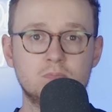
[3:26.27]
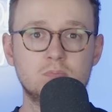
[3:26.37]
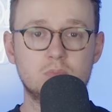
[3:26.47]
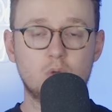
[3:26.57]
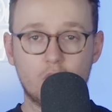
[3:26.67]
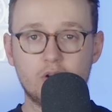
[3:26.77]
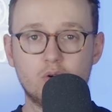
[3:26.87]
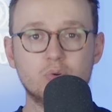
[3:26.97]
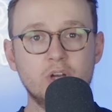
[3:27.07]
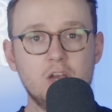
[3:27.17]
All in
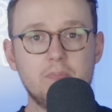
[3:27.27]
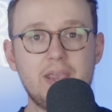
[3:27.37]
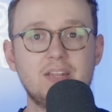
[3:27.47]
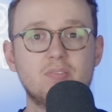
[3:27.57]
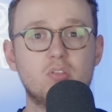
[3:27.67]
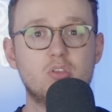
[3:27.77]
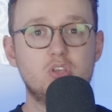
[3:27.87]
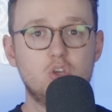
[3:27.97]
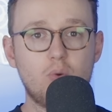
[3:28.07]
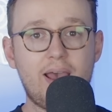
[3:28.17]
all, meaning that the
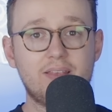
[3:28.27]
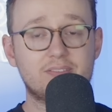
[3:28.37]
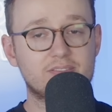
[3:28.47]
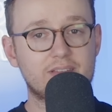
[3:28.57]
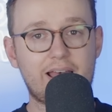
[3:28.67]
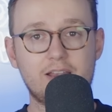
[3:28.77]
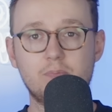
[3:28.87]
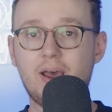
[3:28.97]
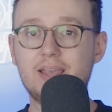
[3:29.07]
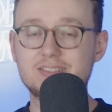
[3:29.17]
US, and
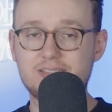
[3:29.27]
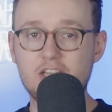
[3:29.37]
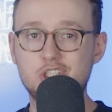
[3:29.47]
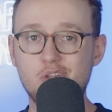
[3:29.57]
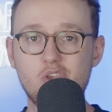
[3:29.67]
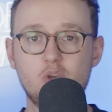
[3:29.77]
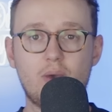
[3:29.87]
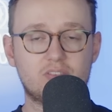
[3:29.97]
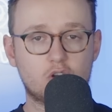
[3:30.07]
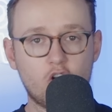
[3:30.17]
by extension the
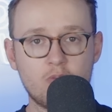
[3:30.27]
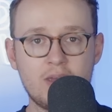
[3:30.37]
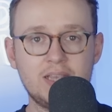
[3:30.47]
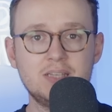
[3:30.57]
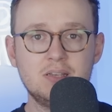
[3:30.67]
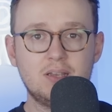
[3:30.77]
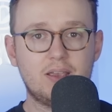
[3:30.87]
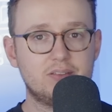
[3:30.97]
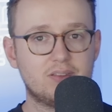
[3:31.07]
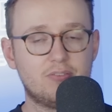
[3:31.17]
US economy,
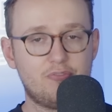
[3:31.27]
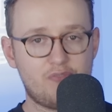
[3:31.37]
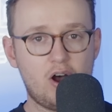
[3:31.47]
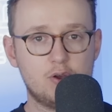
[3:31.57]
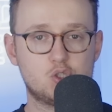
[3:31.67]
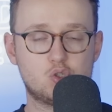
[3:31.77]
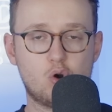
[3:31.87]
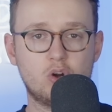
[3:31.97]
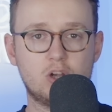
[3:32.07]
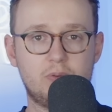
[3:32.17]
is in a far
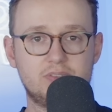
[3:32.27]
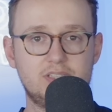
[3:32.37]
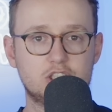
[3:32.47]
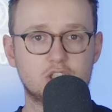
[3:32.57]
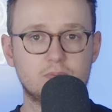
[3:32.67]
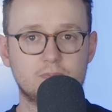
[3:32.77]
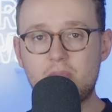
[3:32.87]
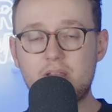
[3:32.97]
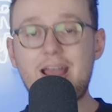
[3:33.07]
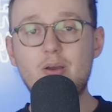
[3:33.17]
stronger position.
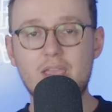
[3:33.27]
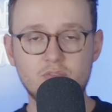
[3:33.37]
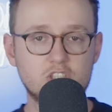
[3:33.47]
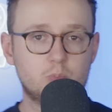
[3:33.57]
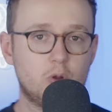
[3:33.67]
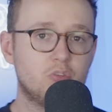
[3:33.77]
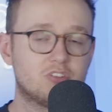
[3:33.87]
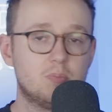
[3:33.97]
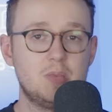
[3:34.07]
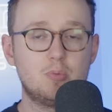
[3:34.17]
Now, in response
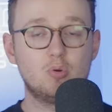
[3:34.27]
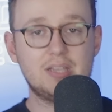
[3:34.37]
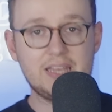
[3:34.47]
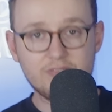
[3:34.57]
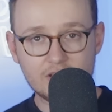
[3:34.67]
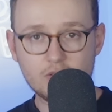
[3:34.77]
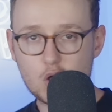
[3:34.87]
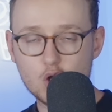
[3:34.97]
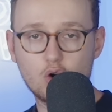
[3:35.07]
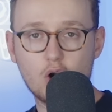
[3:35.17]
to people leaving the
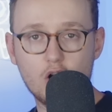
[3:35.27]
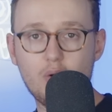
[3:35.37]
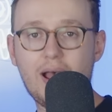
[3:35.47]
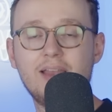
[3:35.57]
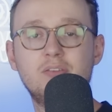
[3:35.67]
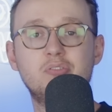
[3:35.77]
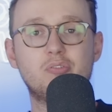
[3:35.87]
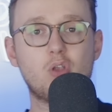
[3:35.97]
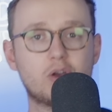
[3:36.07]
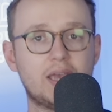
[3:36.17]
euro and
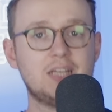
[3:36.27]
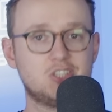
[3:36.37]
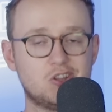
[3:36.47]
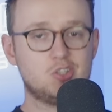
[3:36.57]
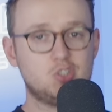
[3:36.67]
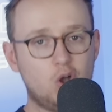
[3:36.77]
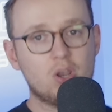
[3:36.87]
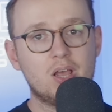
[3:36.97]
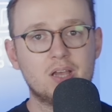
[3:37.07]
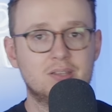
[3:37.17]
flocking to the
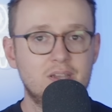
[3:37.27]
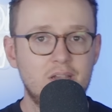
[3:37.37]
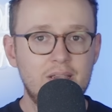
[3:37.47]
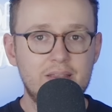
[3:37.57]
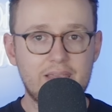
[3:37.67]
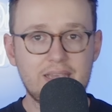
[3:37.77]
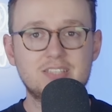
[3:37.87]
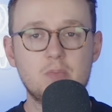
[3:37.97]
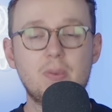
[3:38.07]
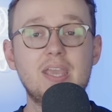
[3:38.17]
dollar, the
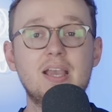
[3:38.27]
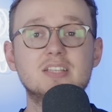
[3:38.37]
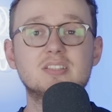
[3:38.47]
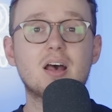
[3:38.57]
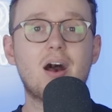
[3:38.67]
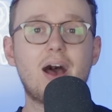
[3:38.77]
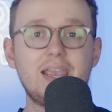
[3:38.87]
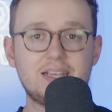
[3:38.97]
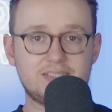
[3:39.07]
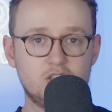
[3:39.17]
ECB has
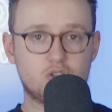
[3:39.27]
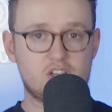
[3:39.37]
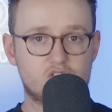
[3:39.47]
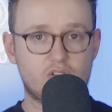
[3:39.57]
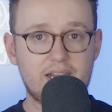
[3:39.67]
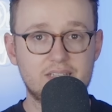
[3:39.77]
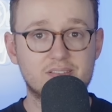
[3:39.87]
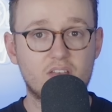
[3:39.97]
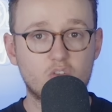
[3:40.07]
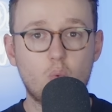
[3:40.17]
hiked interest rates
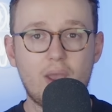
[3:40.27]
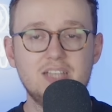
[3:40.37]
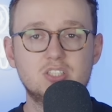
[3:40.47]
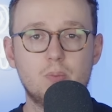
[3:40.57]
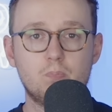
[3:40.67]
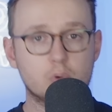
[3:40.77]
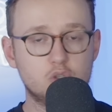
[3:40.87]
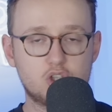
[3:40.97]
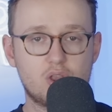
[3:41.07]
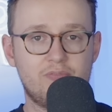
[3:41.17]
as a way to
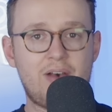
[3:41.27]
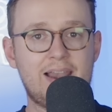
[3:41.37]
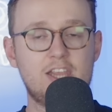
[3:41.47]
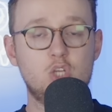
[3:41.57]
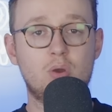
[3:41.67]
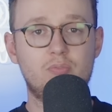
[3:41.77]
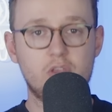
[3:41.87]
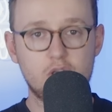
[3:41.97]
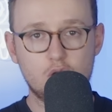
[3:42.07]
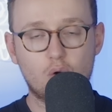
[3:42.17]
boost the value of
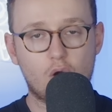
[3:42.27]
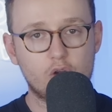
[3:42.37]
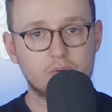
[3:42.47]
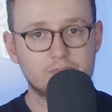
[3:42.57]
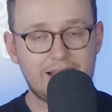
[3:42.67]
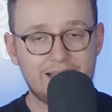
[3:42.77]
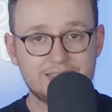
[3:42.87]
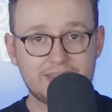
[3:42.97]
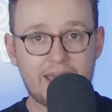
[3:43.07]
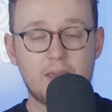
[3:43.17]
the euro
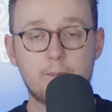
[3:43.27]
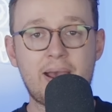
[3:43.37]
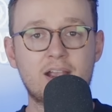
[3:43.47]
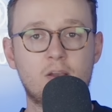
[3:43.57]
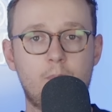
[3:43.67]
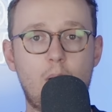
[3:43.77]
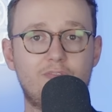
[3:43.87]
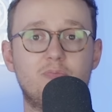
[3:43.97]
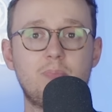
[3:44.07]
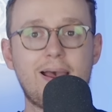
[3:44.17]
and get it back
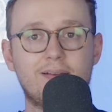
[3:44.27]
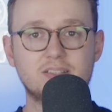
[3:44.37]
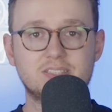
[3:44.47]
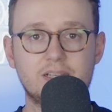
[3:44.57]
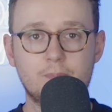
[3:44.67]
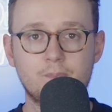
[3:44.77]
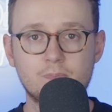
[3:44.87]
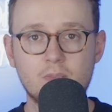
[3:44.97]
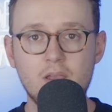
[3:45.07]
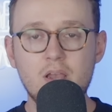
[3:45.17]
above parity.
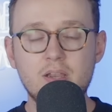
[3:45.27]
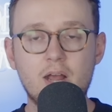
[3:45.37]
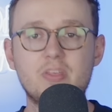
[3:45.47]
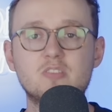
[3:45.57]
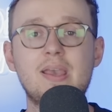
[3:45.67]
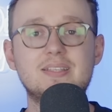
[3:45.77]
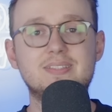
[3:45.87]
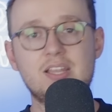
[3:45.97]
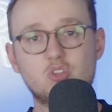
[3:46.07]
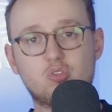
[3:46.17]
Now, this makes
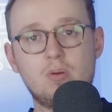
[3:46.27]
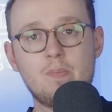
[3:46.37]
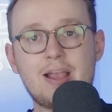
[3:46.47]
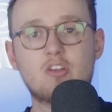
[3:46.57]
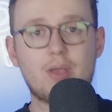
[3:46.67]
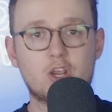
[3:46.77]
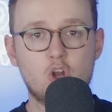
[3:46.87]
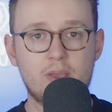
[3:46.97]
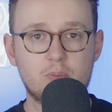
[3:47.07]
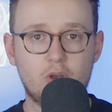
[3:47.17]
sense from a
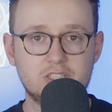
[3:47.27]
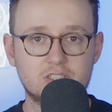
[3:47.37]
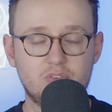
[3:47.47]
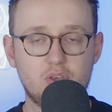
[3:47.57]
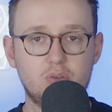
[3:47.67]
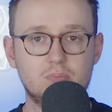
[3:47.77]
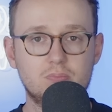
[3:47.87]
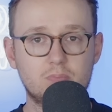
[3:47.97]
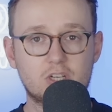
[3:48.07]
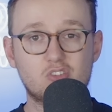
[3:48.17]
macroeconomic point of view,
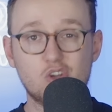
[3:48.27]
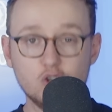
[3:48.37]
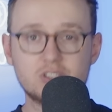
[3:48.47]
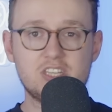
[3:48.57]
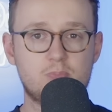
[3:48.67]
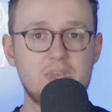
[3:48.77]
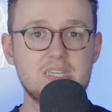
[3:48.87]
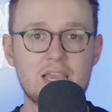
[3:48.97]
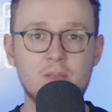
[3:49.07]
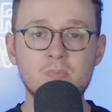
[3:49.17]
because loosely
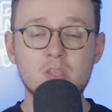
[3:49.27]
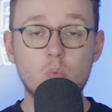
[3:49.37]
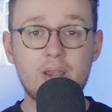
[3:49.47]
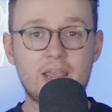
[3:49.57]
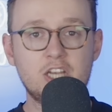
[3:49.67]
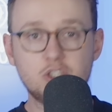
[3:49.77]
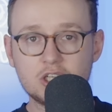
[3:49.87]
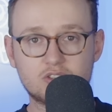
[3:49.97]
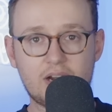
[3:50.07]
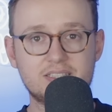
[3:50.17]
speaking, when
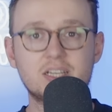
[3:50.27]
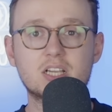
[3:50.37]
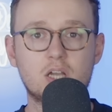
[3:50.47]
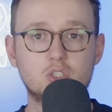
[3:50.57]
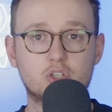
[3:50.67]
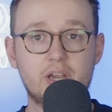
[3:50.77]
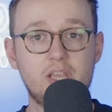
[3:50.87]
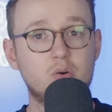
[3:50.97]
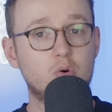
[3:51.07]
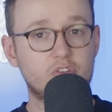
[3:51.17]
interest rates in a
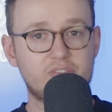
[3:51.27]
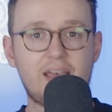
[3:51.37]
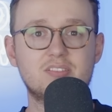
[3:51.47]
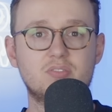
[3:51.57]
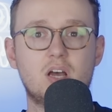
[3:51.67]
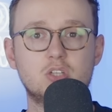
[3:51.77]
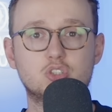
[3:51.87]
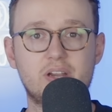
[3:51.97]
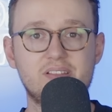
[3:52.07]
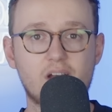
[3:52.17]
country or set of
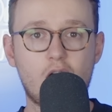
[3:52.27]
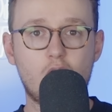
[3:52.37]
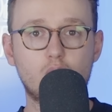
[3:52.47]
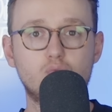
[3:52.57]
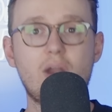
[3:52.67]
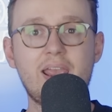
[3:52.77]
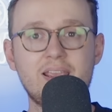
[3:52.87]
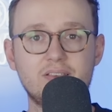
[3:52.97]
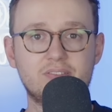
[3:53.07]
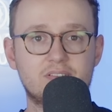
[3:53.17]
countries are
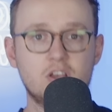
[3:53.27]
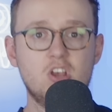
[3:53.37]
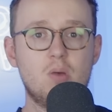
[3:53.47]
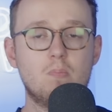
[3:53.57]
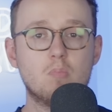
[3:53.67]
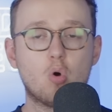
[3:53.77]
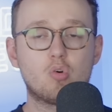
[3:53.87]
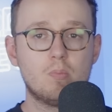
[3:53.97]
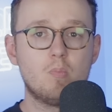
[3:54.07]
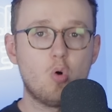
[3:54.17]
raised,
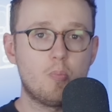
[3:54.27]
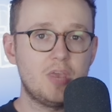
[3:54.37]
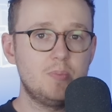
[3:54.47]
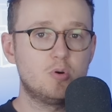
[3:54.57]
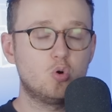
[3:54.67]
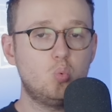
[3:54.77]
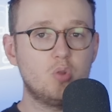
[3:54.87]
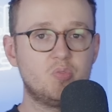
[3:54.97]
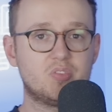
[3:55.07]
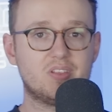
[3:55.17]
more and more people
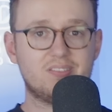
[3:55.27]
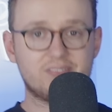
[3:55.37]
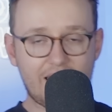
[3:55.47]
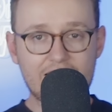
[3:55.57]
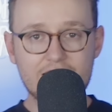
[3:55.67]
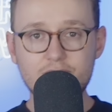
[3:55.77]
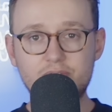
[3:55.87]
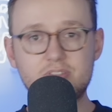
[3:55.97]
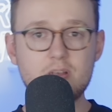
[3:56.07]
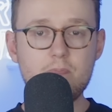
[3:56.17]
want to
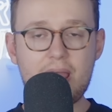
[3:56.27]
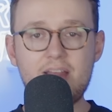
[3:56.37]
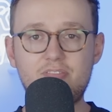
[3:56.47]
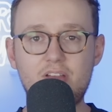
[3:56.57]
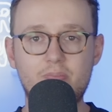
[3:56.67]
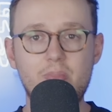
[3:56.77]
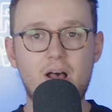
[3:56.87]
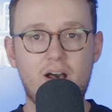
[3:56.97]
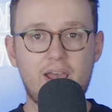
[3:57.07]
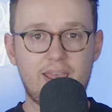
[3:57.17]
save to benefit from the
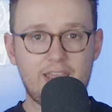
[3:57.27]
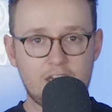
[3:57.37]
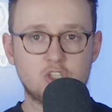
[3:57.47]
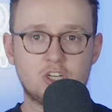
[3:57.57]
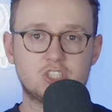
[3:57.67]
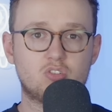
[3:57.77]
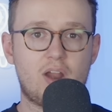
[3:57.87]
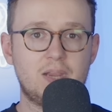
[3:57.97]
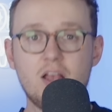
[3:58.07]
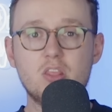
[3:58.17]
higher interest
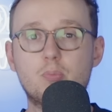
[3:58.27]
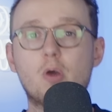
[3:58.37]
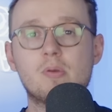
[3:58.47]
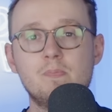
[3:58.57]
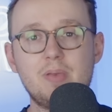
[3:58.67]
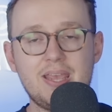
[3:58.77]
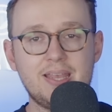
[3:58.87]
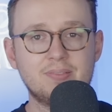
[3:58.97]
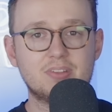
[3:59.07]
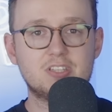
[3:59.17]
rate. The problem
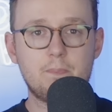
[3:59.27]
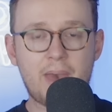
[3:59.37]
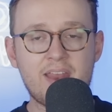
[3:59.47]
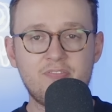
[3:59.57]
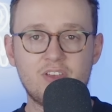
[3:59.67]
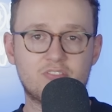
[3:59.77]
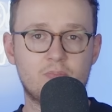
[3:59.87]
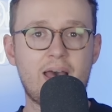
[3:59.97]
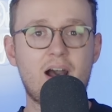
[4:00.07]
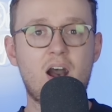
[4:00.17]
being that to benefit
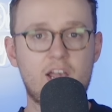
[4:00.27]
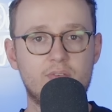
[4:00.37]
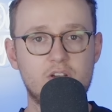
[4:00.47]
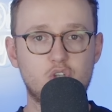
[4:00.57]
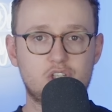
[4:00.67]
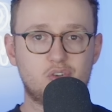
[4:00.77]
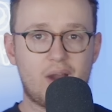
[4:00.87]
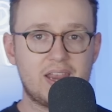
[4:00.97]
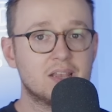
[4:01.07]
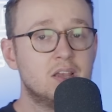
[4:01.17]
from that higher interest
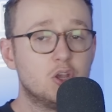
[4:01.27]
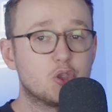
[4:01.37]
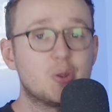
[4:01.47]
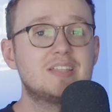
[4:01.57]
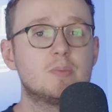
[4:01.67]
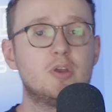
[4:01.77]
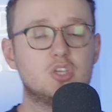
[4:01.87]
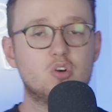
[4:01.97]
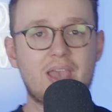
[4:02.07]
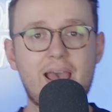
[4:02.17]
rate, you need to put
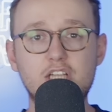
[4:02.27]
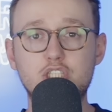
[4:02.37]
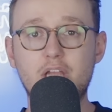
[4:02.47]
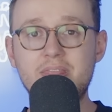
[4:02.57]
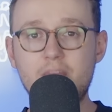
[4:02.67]
your cash in the